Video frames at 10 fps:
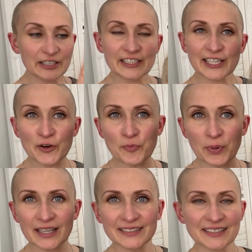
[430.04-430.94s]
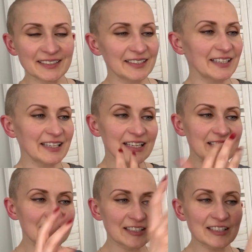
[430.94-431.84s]
curl pattern
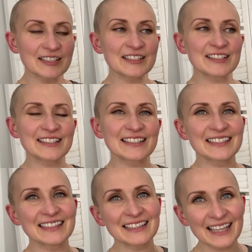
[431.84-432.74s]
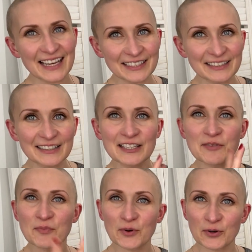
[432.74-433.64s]
is slightly
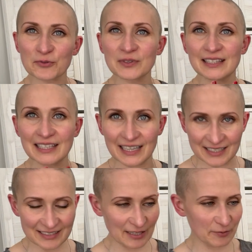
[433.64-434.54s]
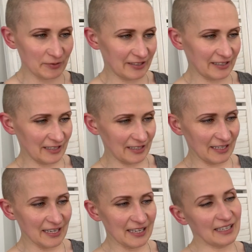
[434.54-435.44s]
more relaxed, I would say.
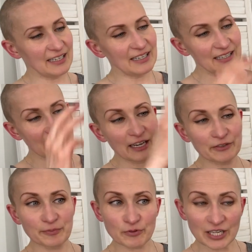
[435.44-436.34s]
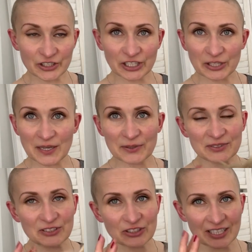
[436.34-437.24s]
I've brushed her
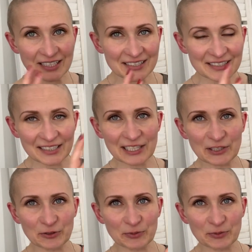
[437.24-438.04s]
out just a little